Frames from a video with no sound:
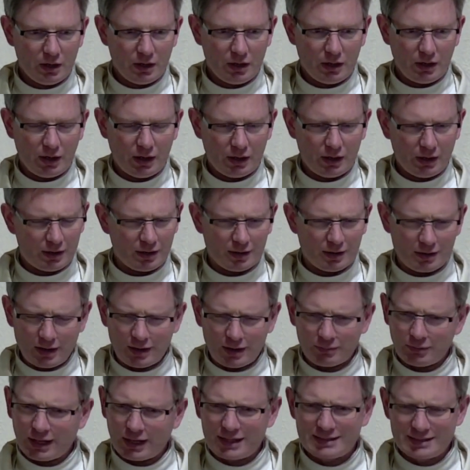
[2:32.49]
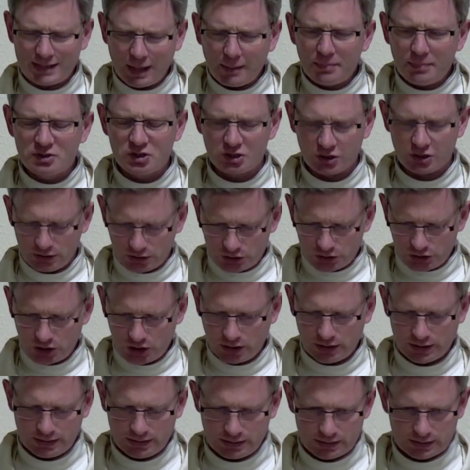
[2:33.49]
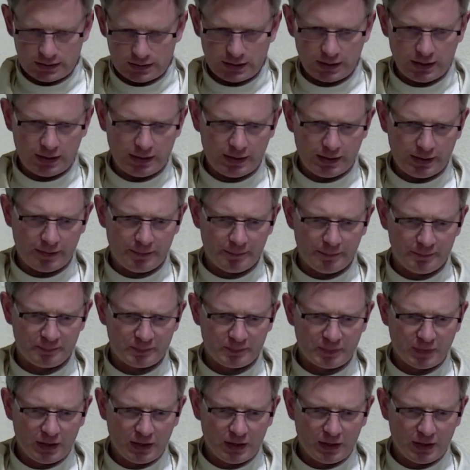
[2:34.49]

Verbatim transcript: uh, exceptional child, um,